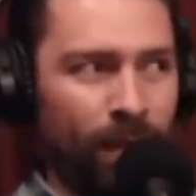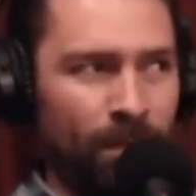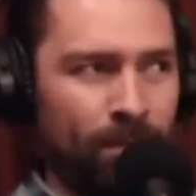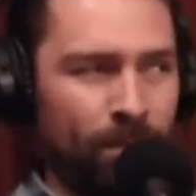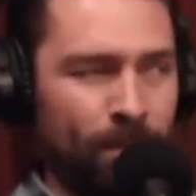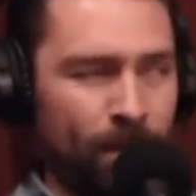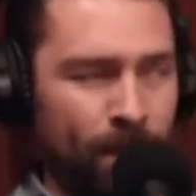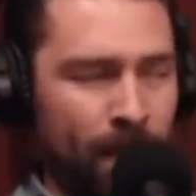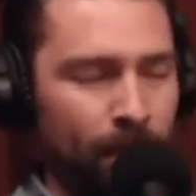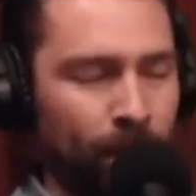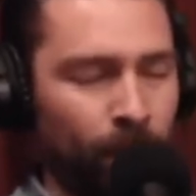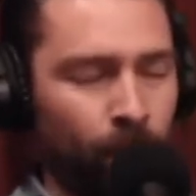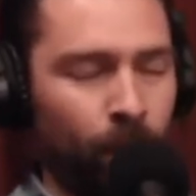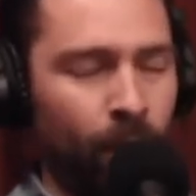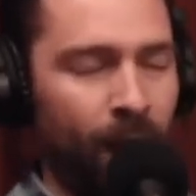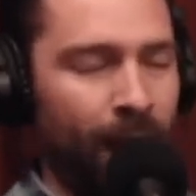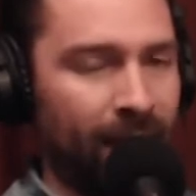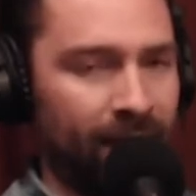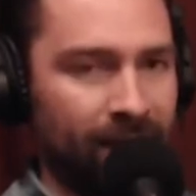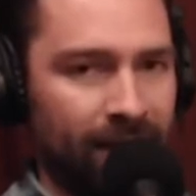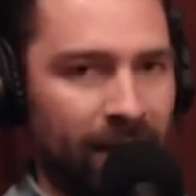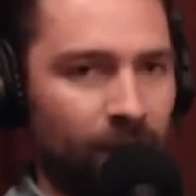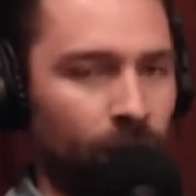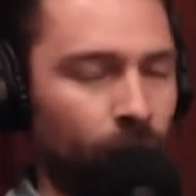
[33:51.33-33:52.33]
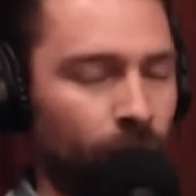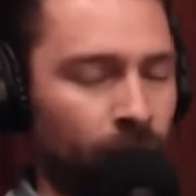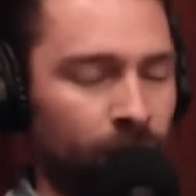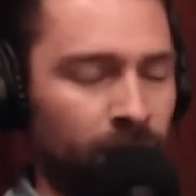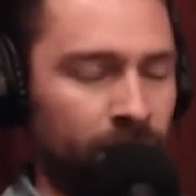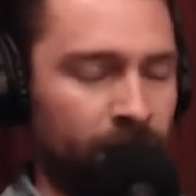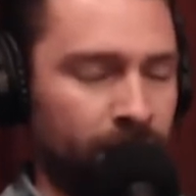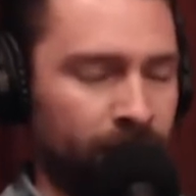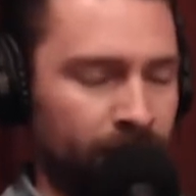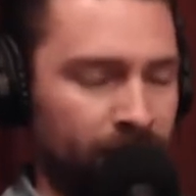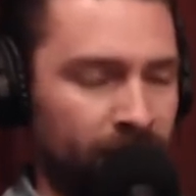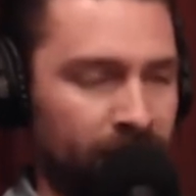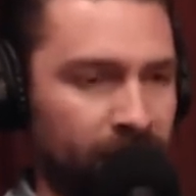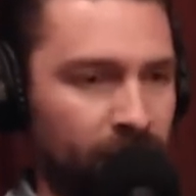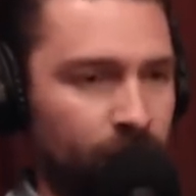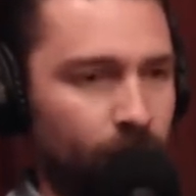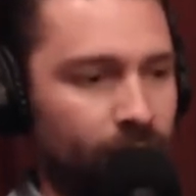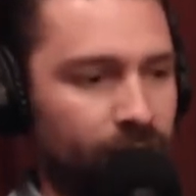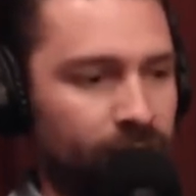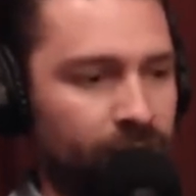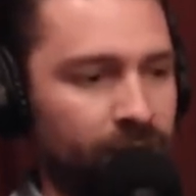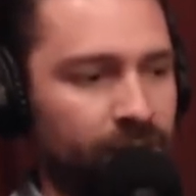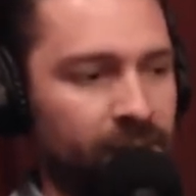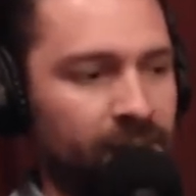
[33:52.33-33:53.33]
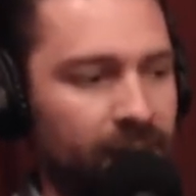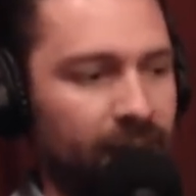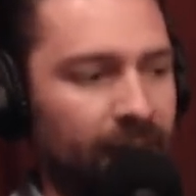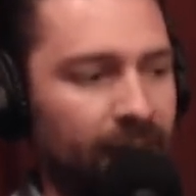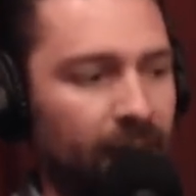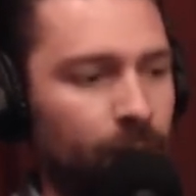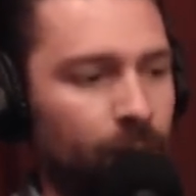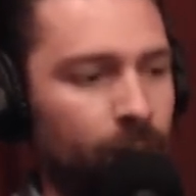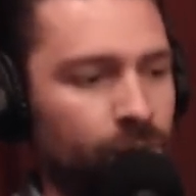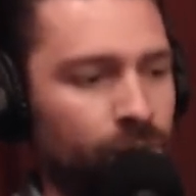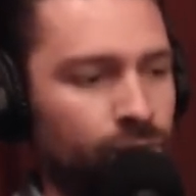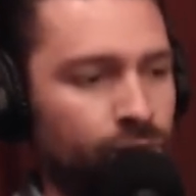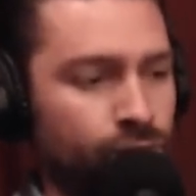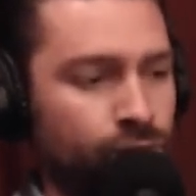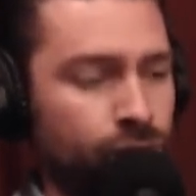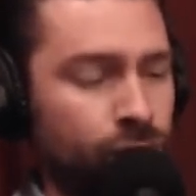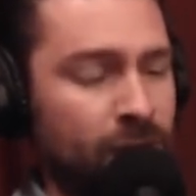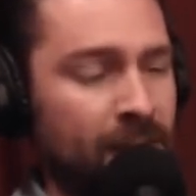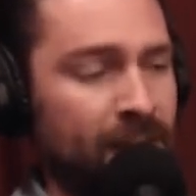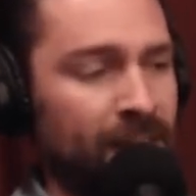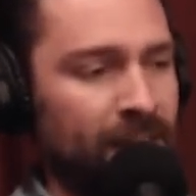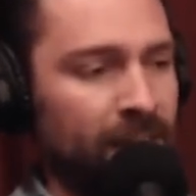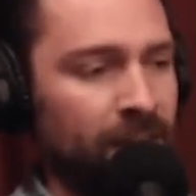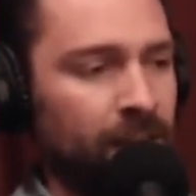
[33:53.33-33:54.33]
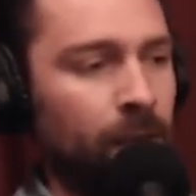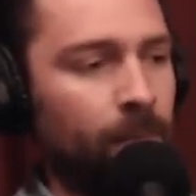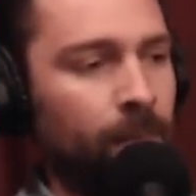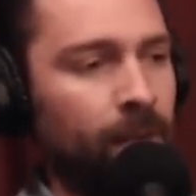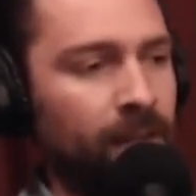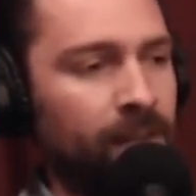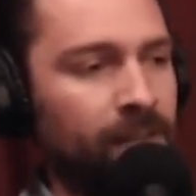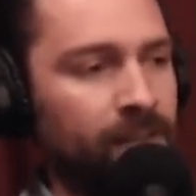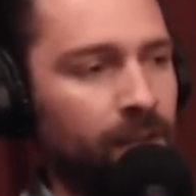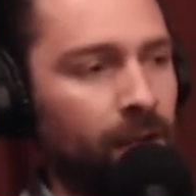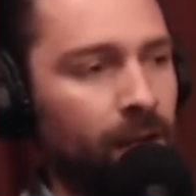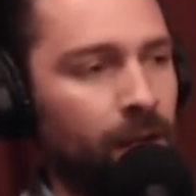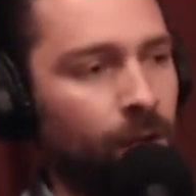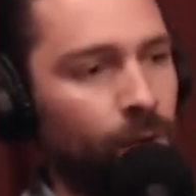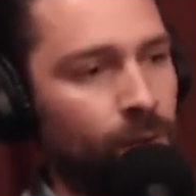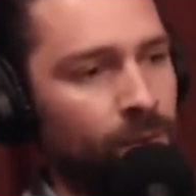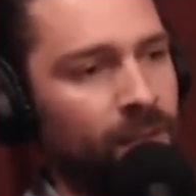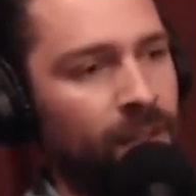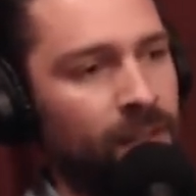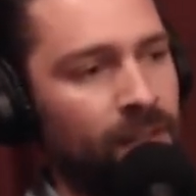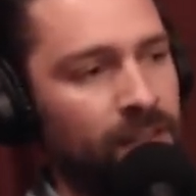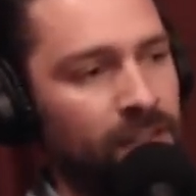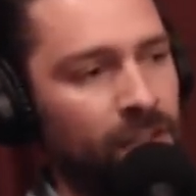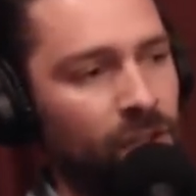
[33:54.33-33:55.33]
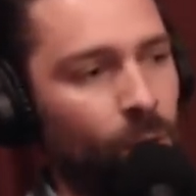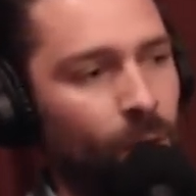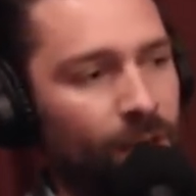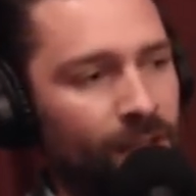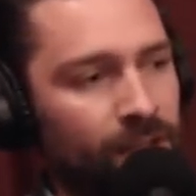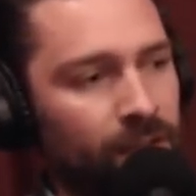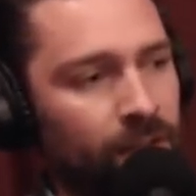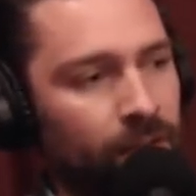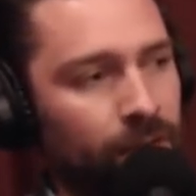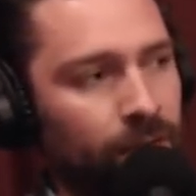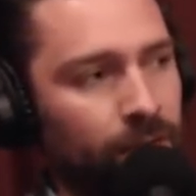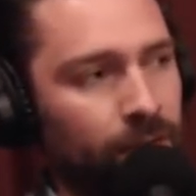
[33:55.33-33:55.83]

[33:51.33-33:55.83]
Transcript: people were asking all of these questions, and I was reading them as, oh, this question,